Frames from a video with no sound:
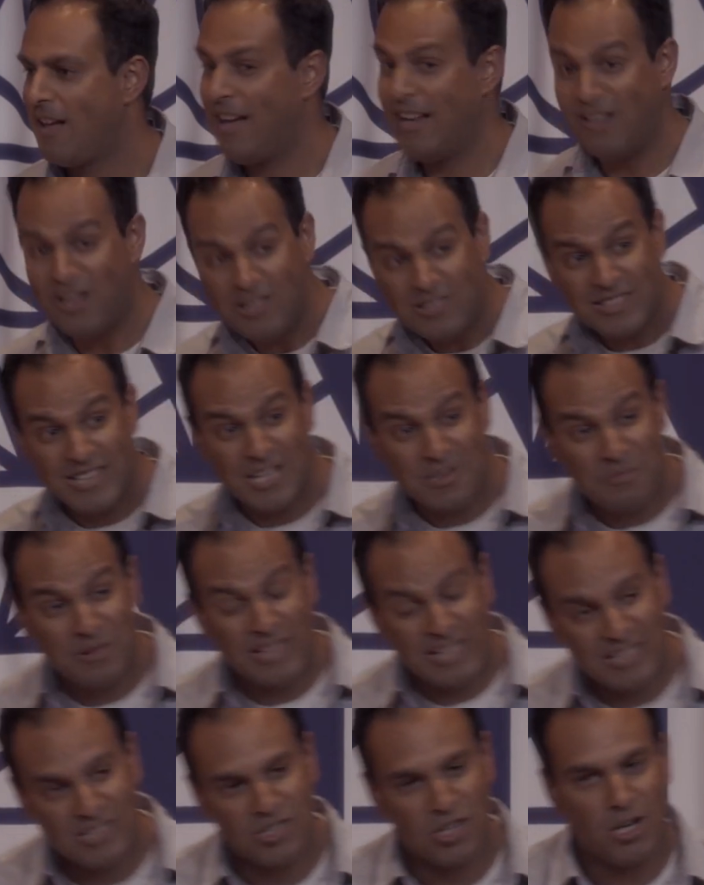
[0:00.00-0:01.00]
It also helped me
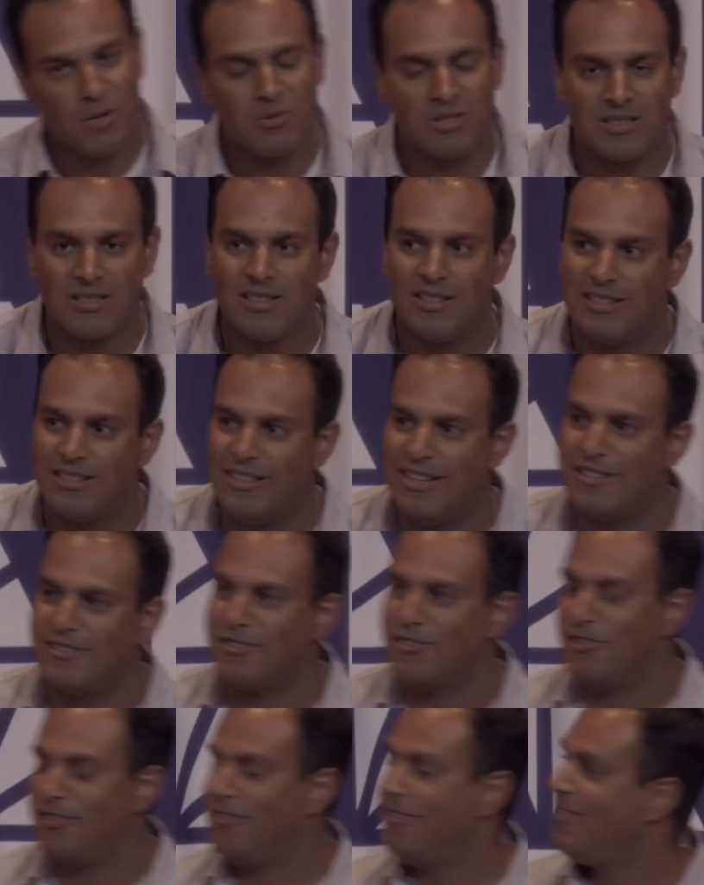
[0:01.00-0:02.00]
get jobs
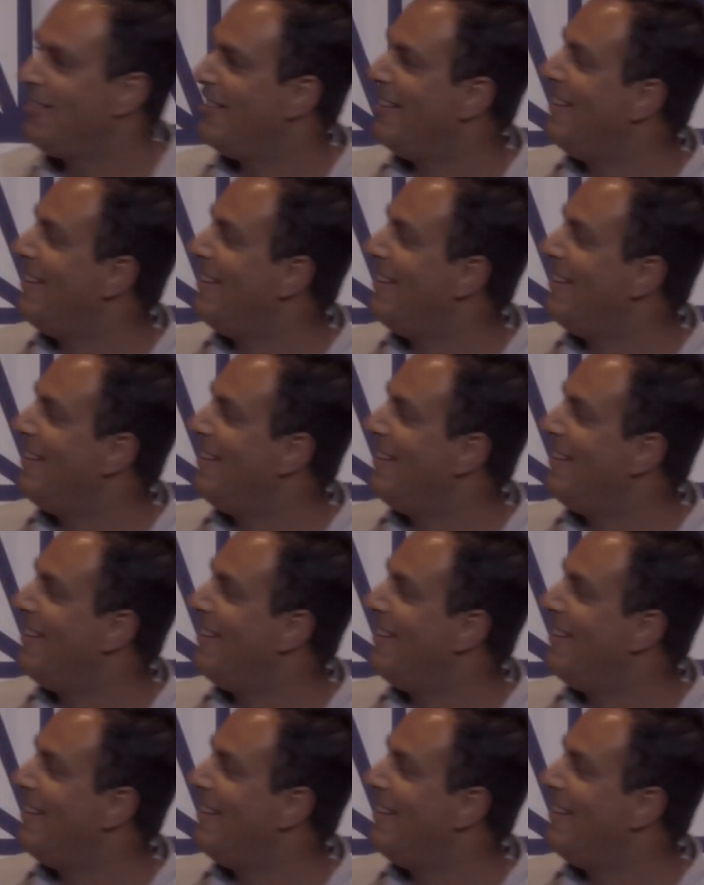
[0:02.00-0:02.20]
later on.